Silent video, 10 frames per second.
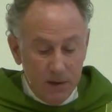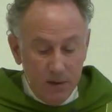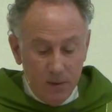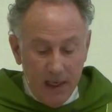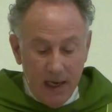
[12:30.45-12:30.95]

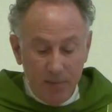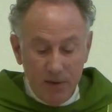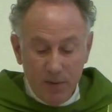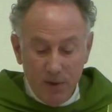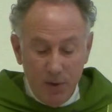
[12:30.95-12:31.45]
What
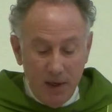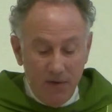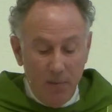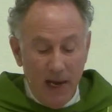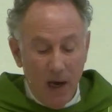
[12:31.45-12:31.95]
happens when you have
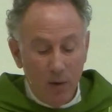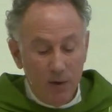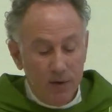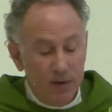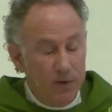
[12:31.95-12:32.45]
the power
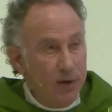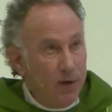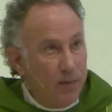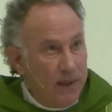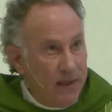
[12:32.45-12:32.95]
to
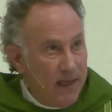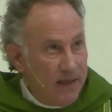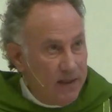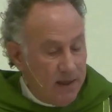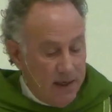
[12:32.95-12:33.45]
determine the
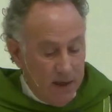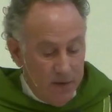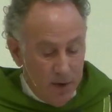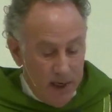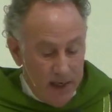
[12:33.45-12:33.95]
destiny of
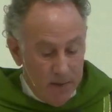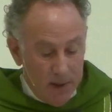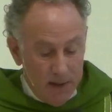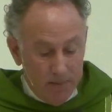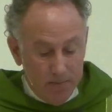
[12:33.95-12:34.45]
your
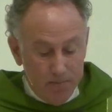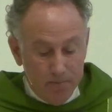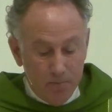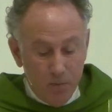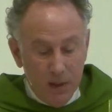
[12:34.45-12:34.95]
enemy?
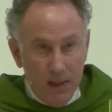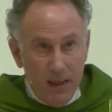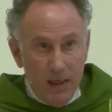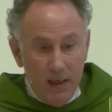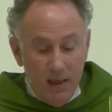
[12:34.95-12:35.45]

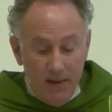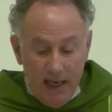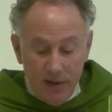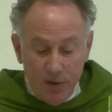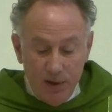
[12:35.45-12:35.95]
And the
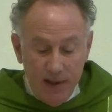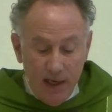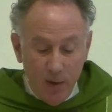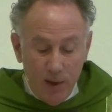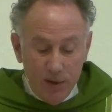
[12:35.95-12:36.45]
answer to
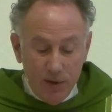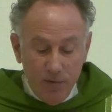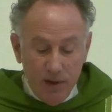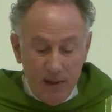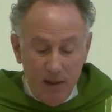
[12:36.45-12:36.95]
that question
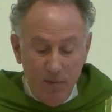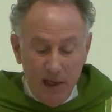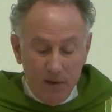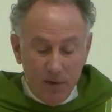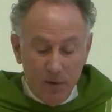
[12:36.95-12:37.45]
really
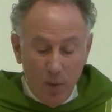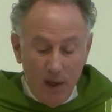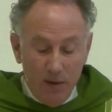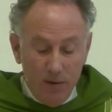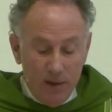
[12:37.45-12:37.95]
depends on
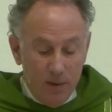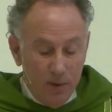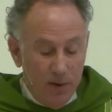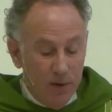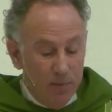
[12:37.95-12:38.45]
what you did
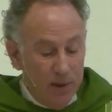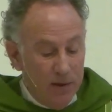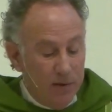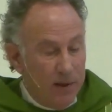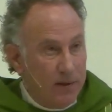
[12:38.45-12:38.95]
with your
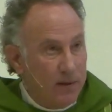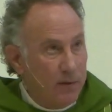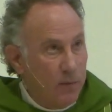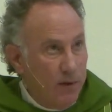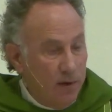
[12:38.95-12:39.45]
bitterness,
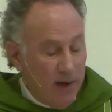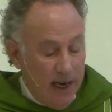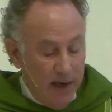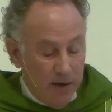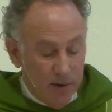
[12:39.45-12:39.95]
with your
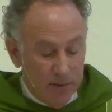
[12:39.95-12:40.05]
anger.